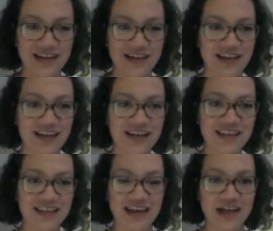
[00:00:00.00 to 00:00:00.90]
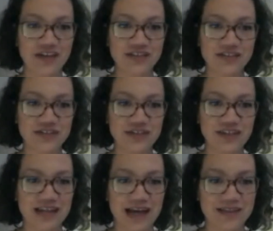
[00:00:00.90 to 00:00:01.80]
anything else? You get
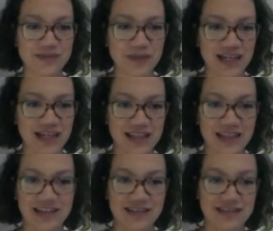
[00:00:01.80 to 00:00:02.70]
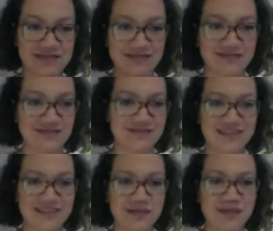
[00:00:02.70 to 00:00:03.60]
to ask me anything.
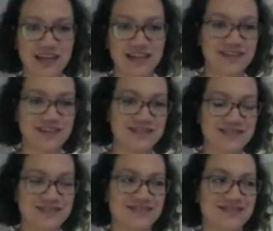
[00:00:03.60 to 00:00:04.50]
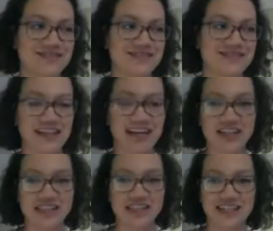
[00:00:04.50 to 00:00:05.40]
I'm like in the
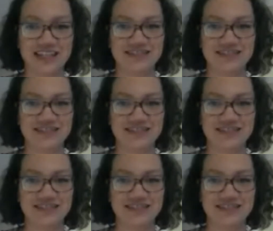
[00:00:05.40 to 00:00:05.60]
hot seat.